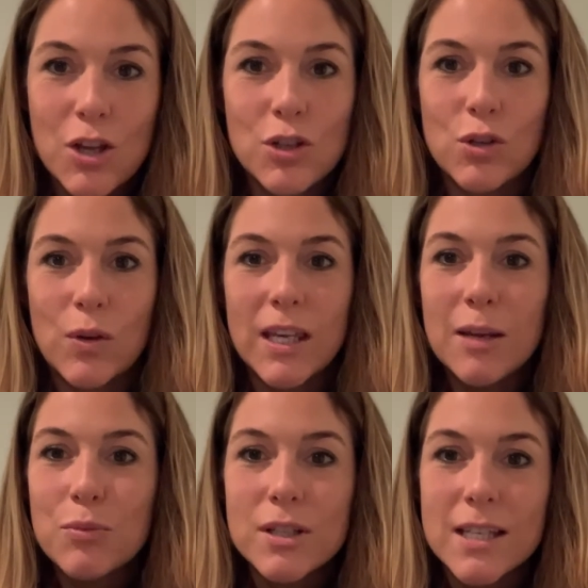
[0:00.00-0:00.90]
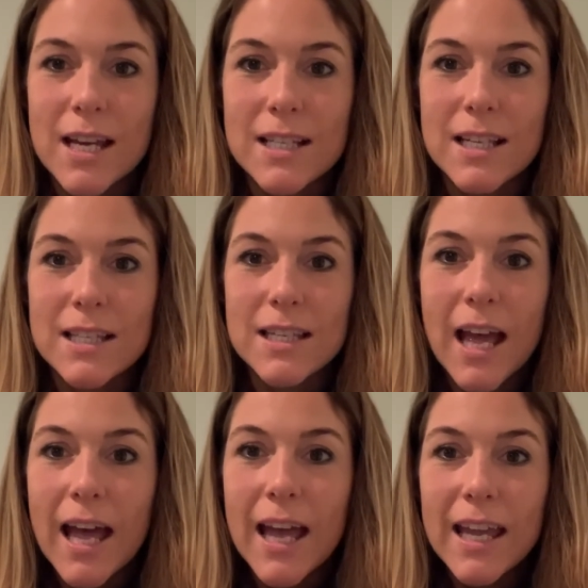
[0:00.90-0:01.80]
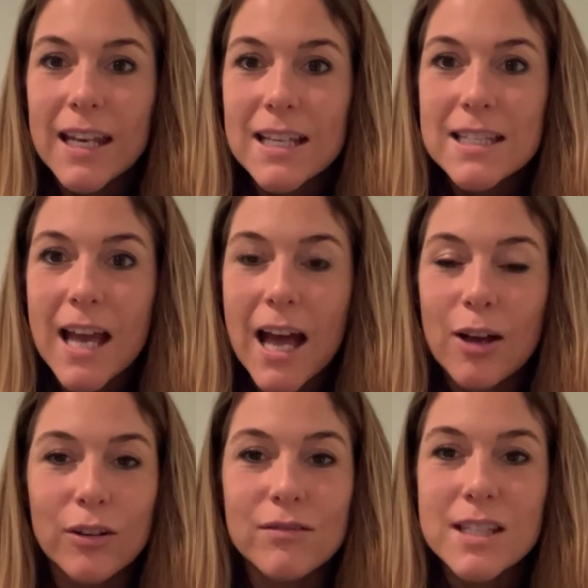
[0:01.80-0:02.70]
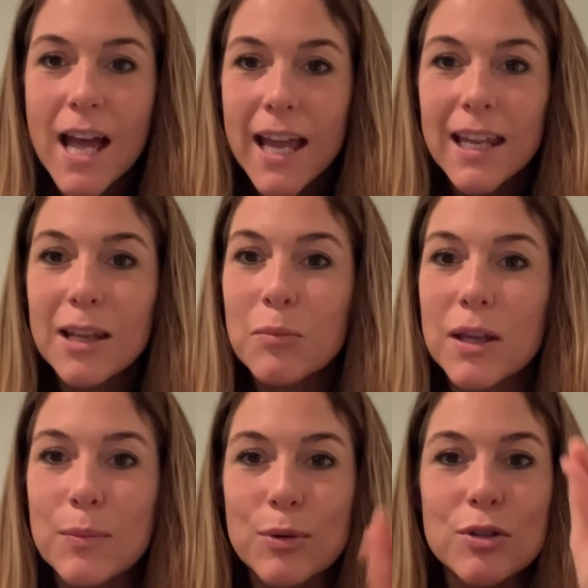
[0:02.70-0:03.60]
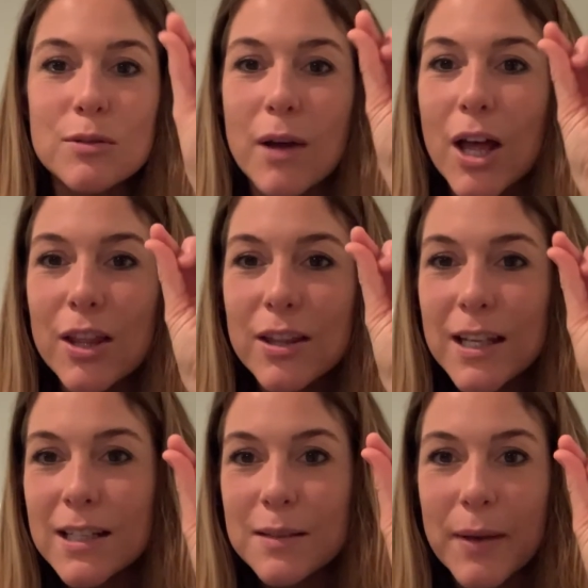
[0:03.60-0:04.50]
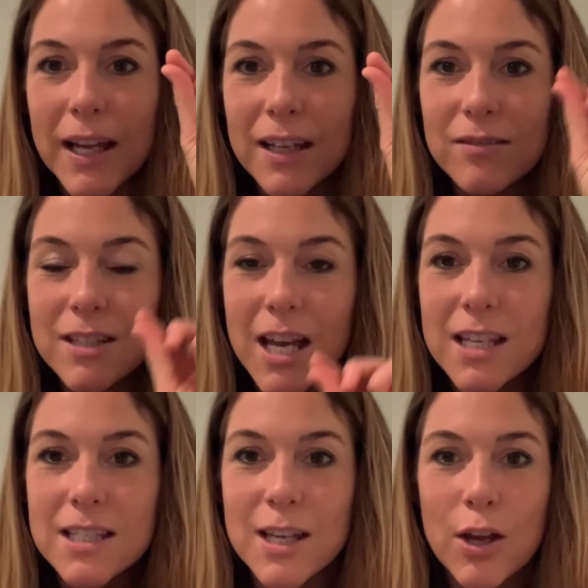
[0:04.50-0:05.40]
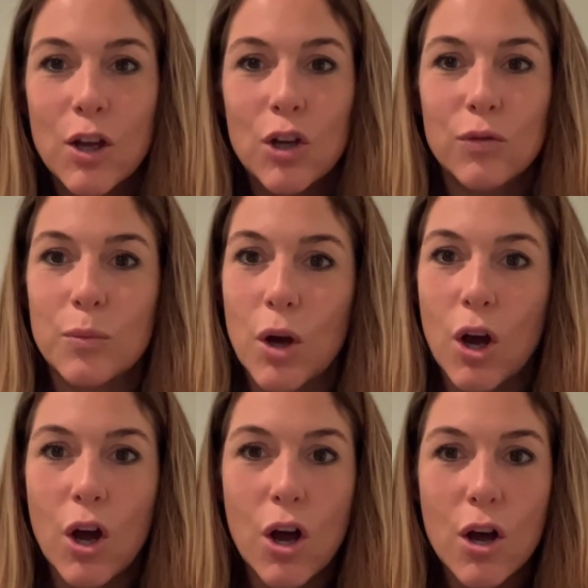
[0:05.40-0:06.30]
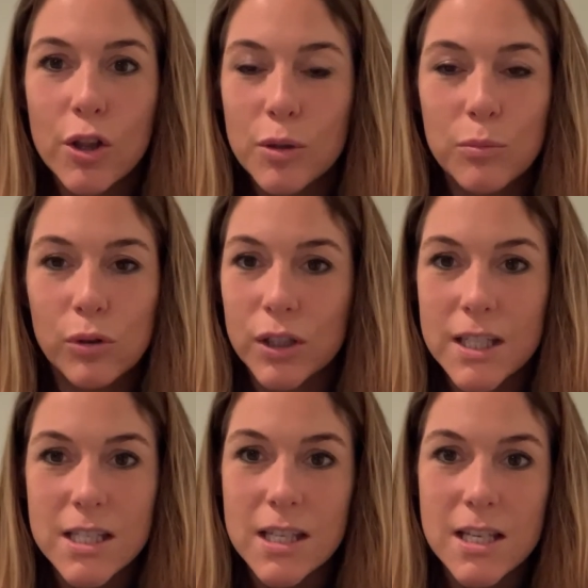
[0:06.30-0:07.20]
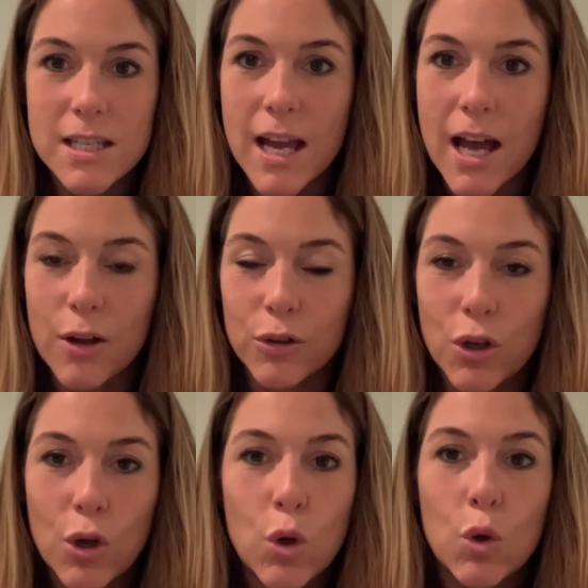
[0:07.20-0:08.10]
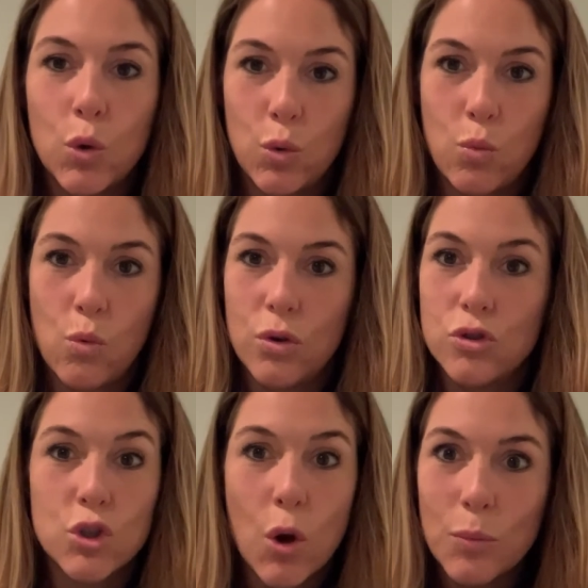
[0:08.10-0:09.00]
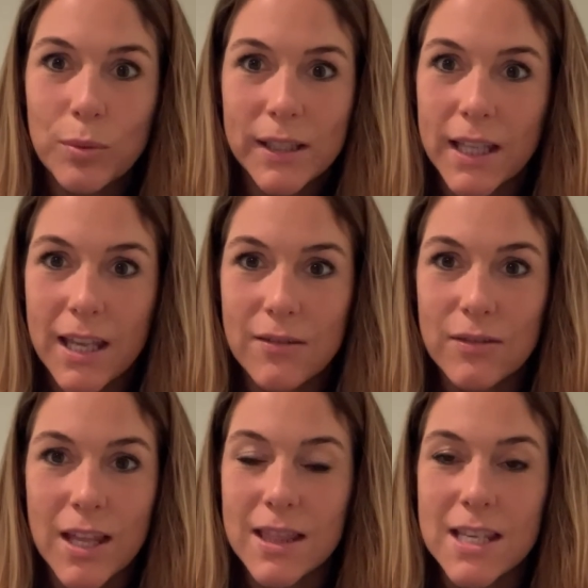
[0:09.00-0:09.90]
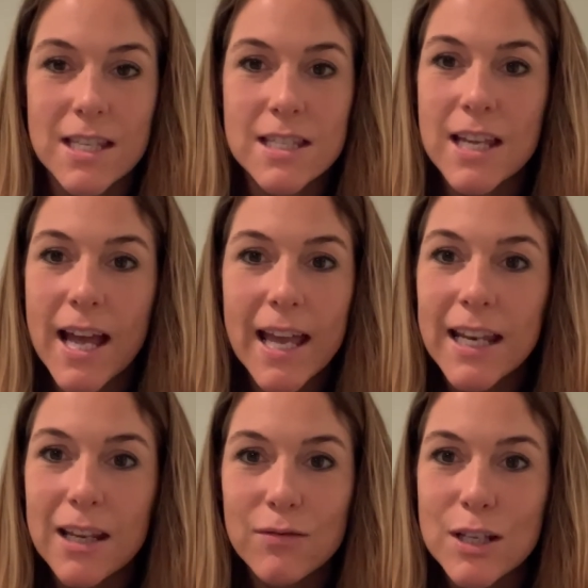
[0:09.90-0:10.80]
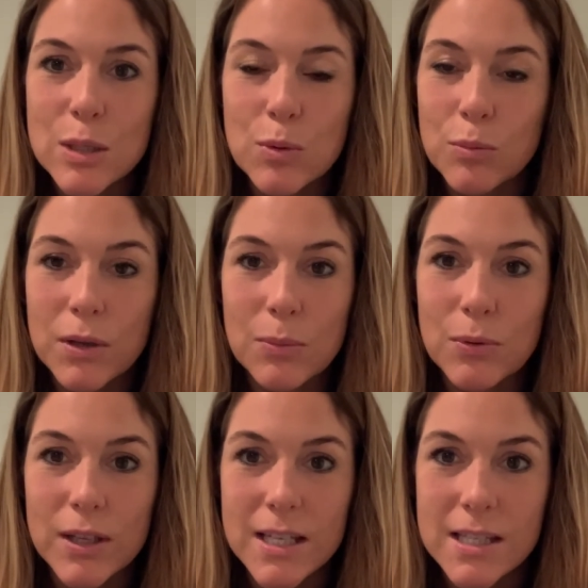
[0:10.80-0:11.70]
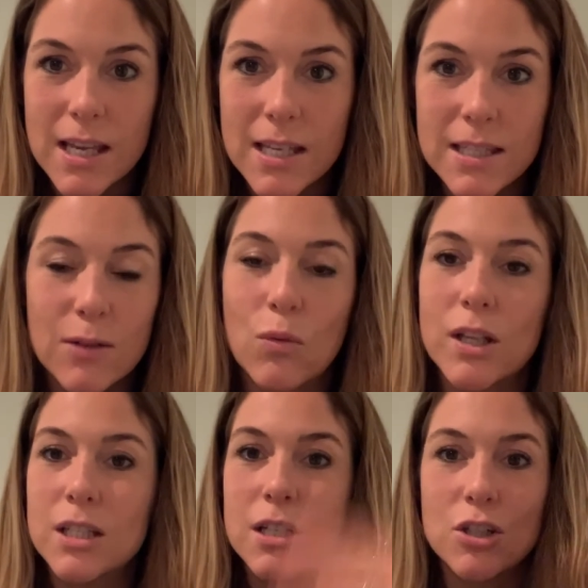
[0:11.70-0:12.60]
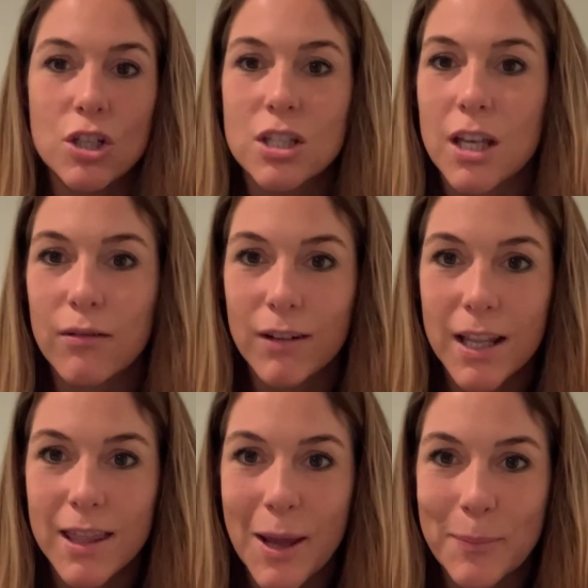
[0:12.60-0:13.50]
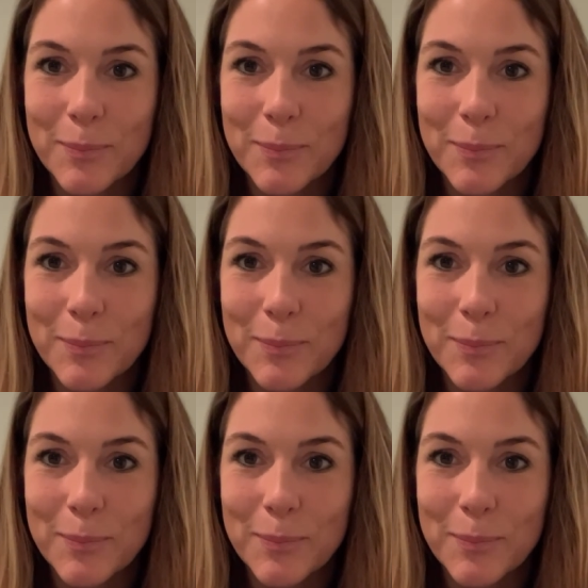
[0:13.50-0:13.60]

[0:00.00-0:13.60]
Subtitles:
So he protects a tiny town of tiny people, smaller than a speck of dust, from all the bullies in the town who don't believe that these tiny invisible people exist and want to just get rid of them.